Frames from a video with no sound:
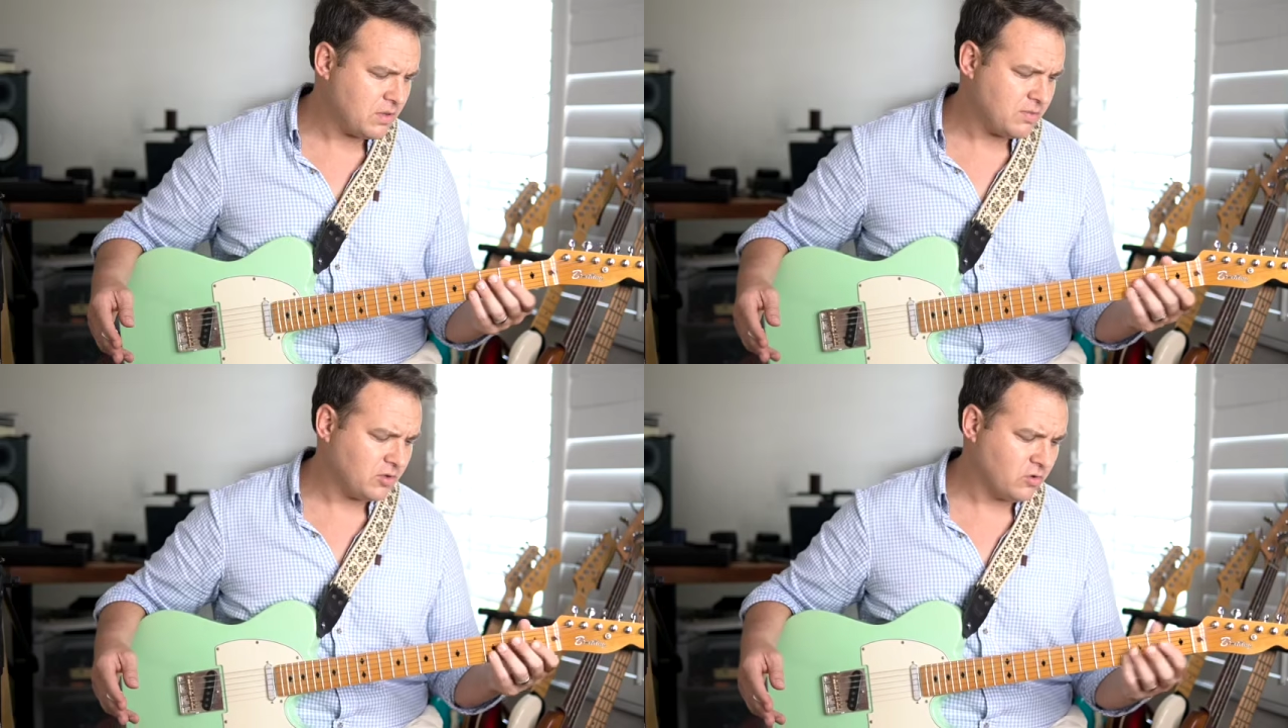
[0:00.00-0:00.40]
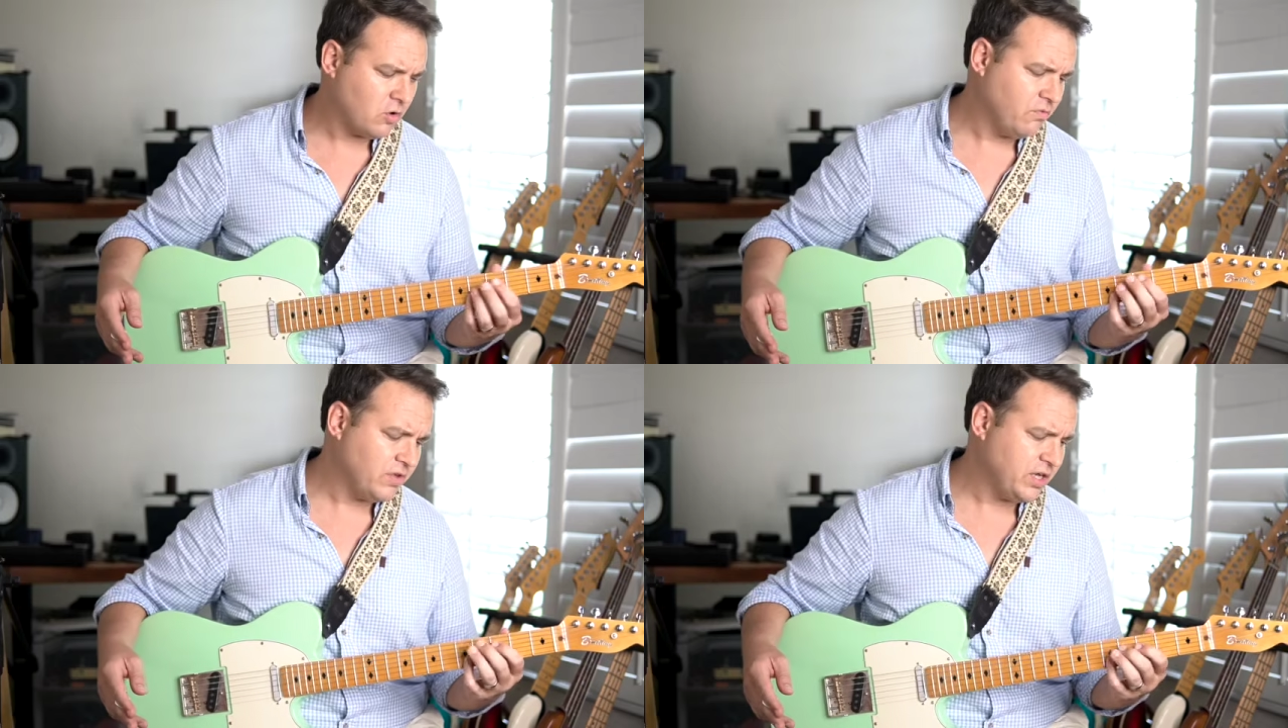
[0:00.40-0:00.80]
and maybe I'll do a
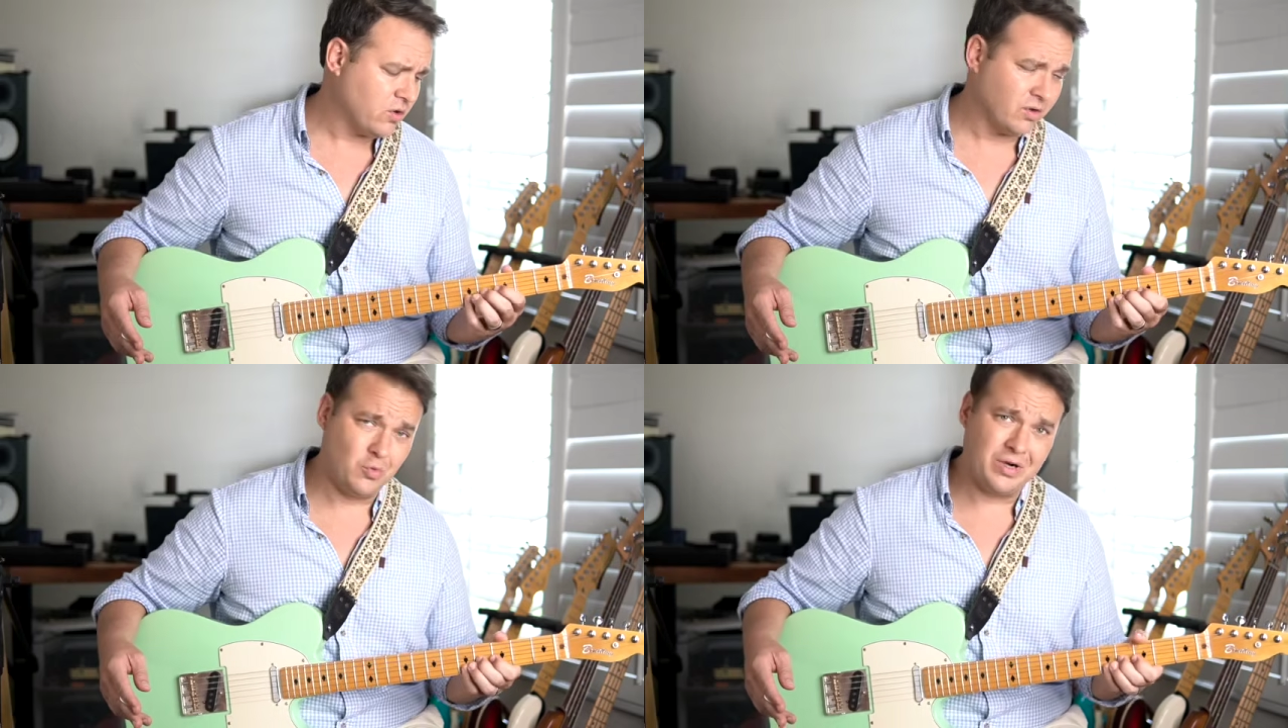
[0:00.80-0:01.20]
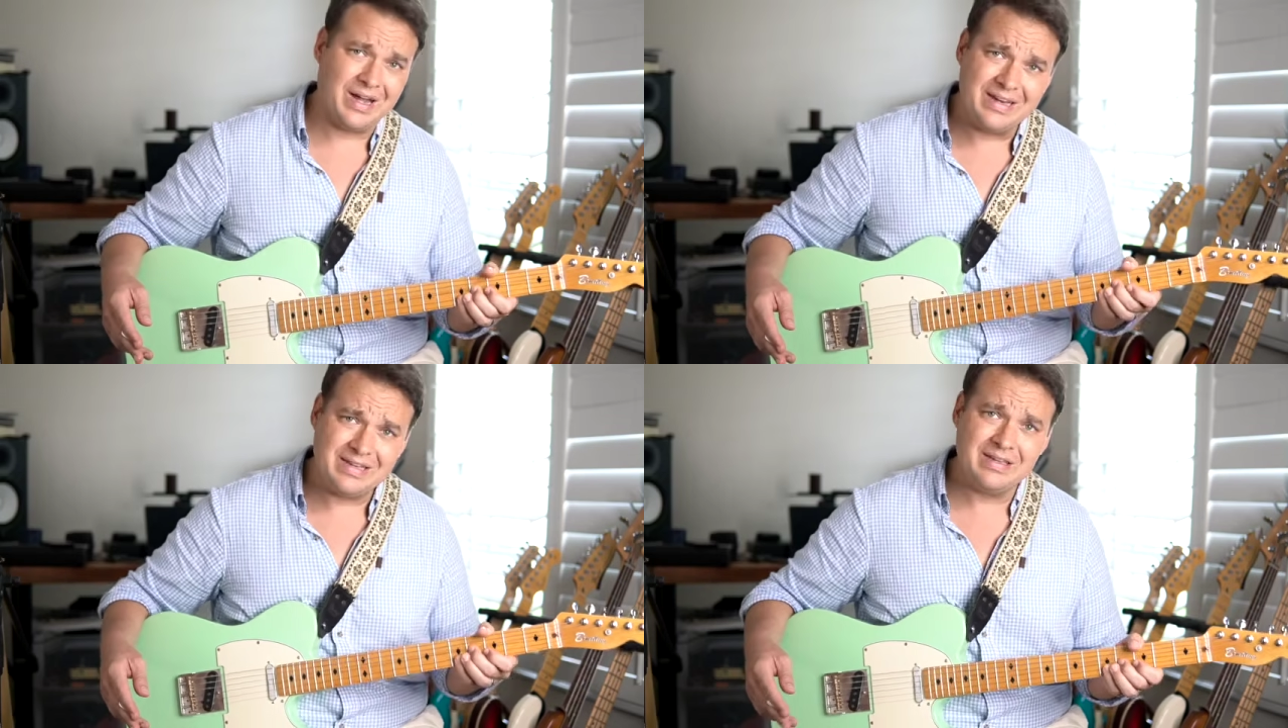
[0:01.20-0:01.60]
whole video on what
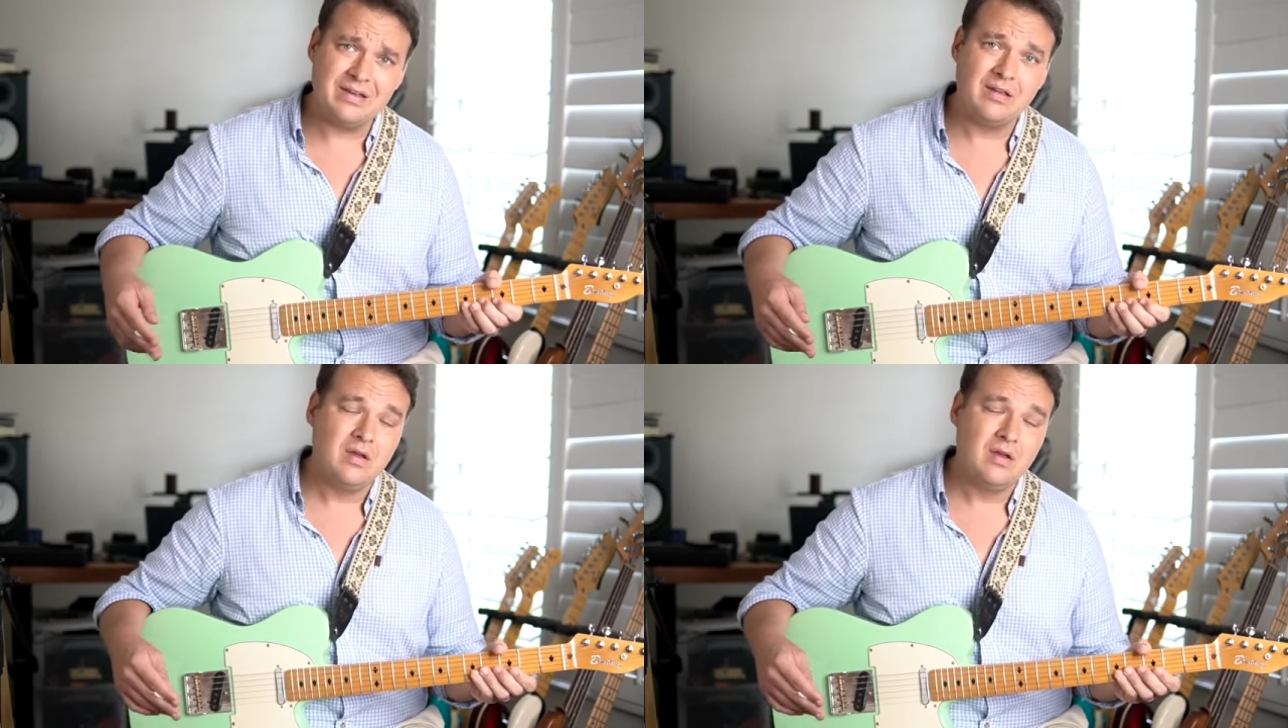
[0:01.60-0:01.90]
I did.